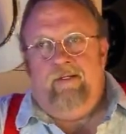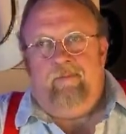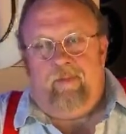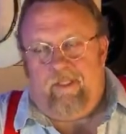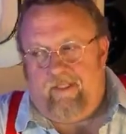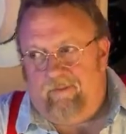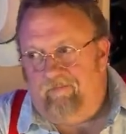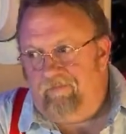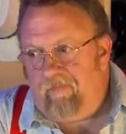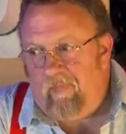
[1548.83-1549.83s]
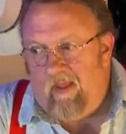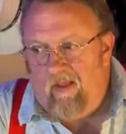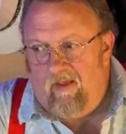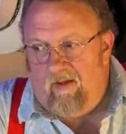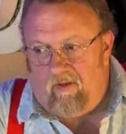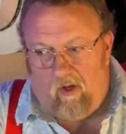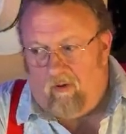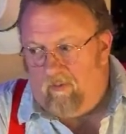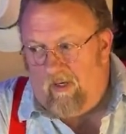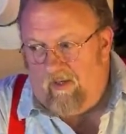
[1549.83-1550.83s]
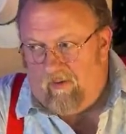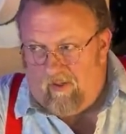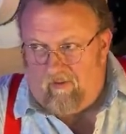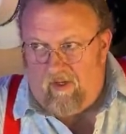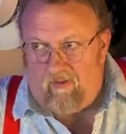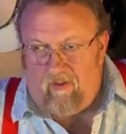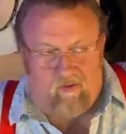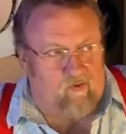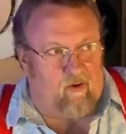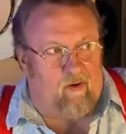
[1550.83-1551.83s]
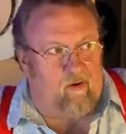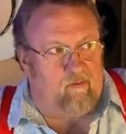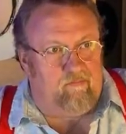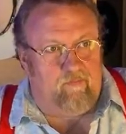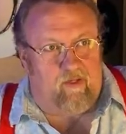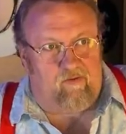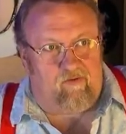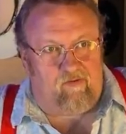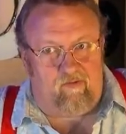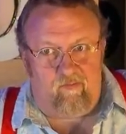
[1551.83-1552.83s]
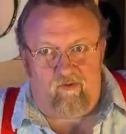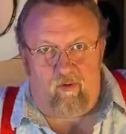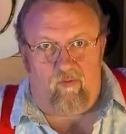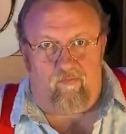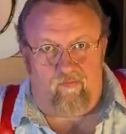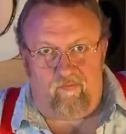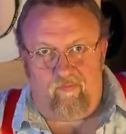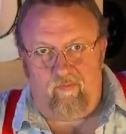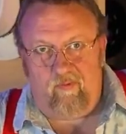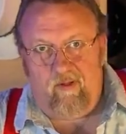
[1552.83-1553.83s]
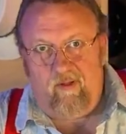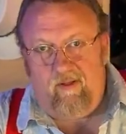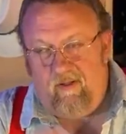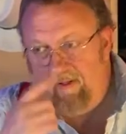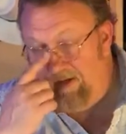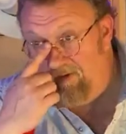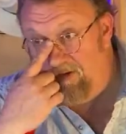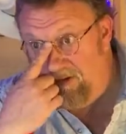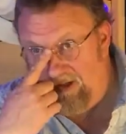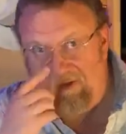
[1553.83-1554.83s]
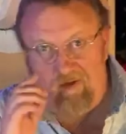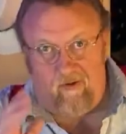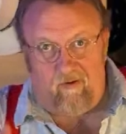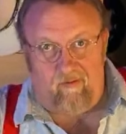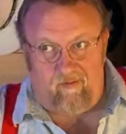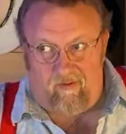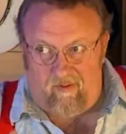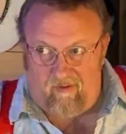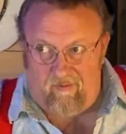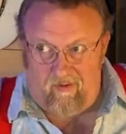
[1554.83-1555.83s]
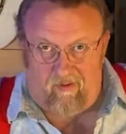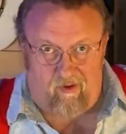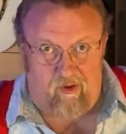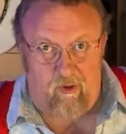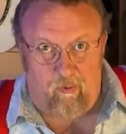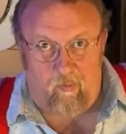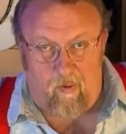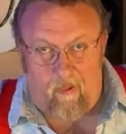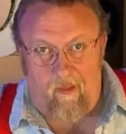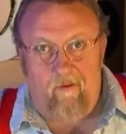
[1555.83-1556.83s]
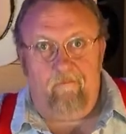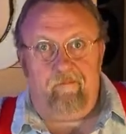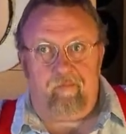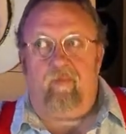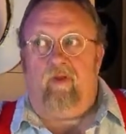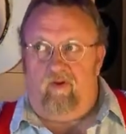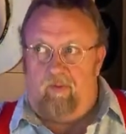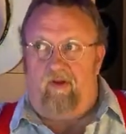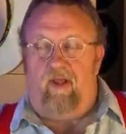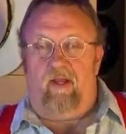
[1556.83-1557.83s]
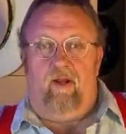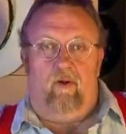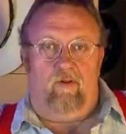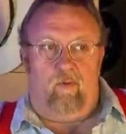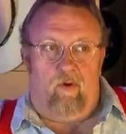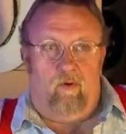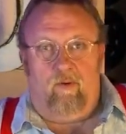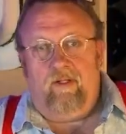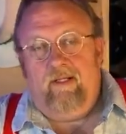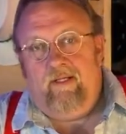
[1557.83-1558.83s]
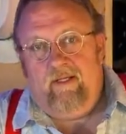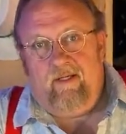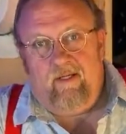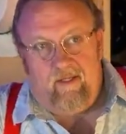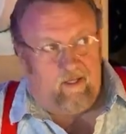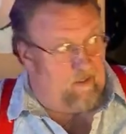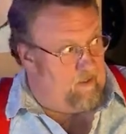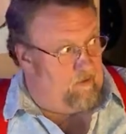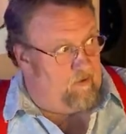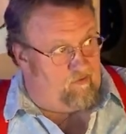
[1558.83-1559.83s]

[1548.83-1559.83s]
But um, no, I I take the guitar that's sort of in the in the in the queue to be taken out on the road, and in the